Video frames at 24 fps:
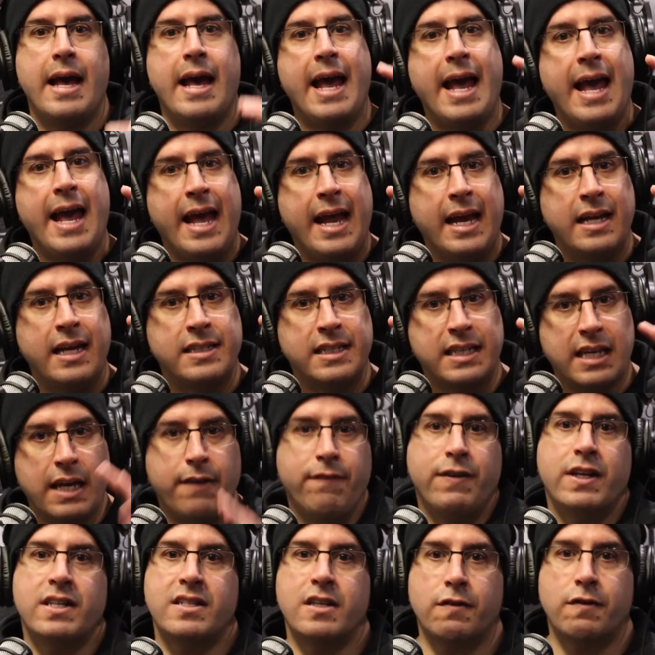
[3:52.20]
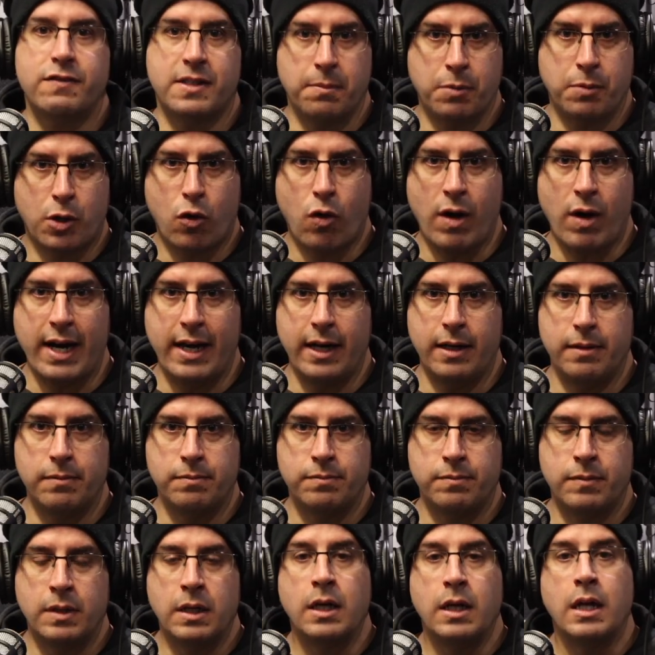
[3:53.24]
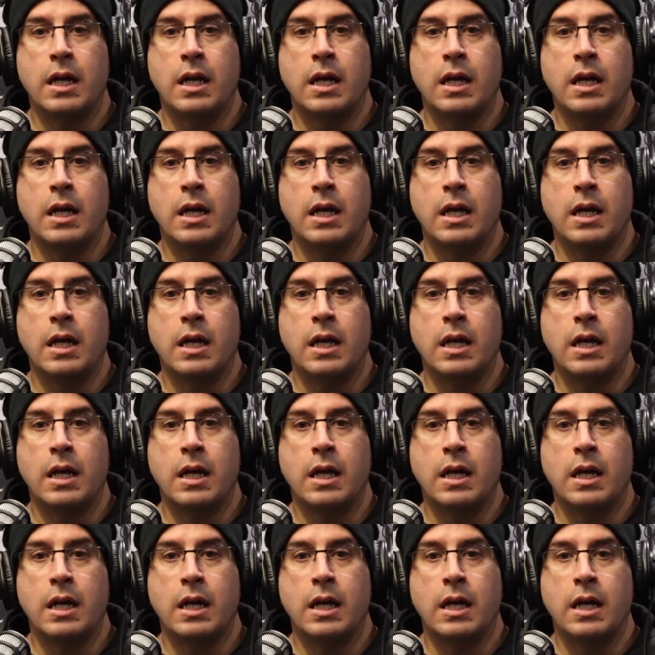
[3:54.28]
and give yourself some credit.